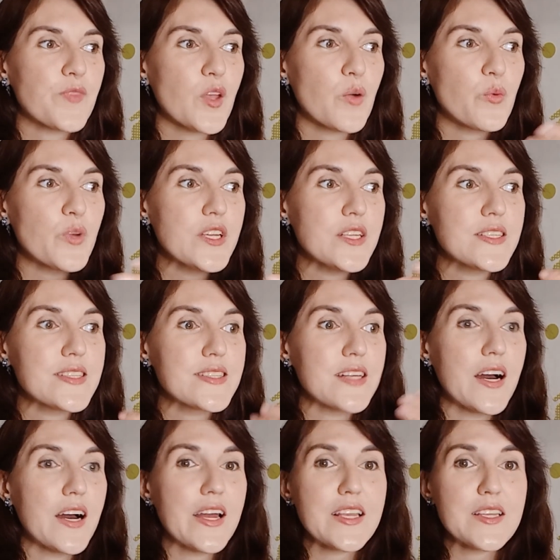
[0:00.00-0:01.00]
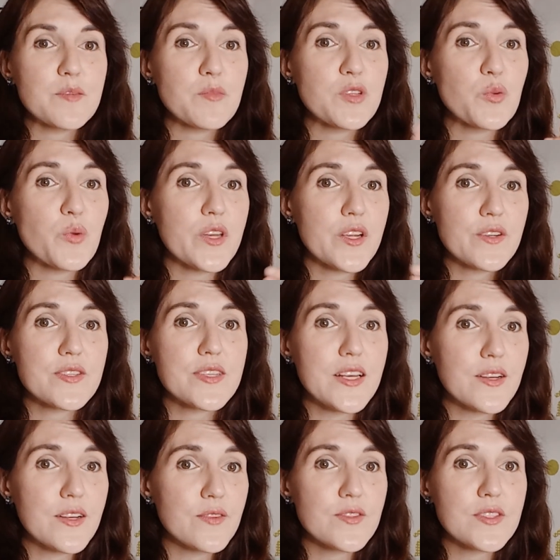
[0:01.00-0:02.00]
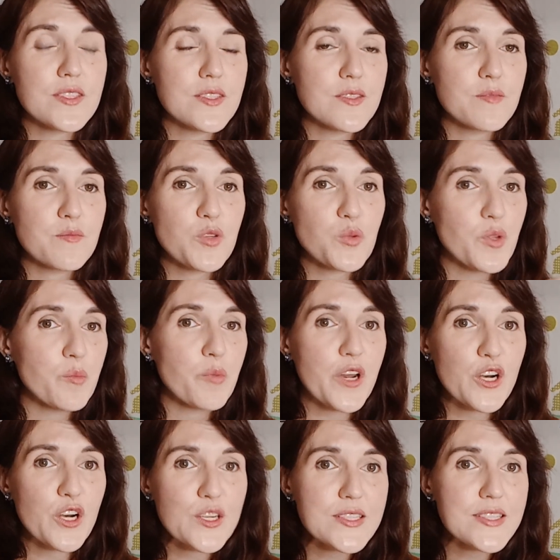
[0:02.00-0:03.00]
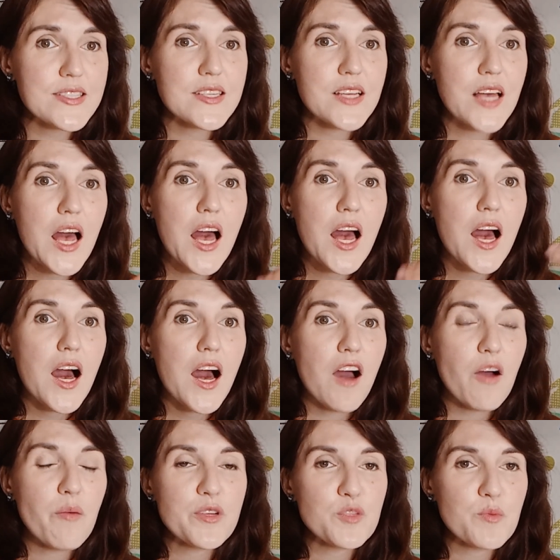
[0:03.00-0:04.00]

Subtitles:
we decide between ourselves, between parents, how much